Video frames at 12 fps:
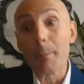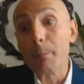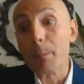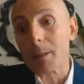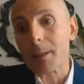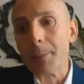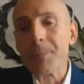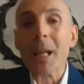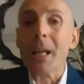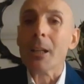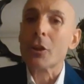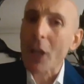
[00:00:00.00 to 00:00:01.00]
members,
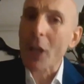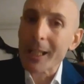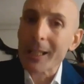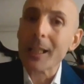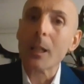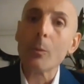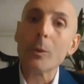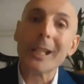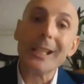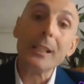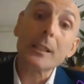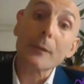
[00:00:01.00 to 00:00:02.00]
China
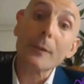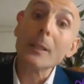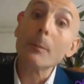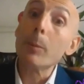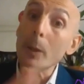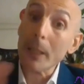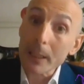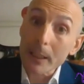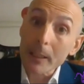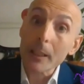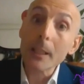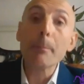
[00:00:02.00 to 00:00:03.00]
would intervene
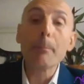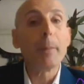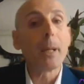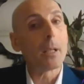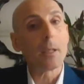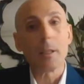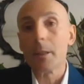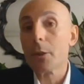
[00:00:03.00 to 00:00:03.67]
politically by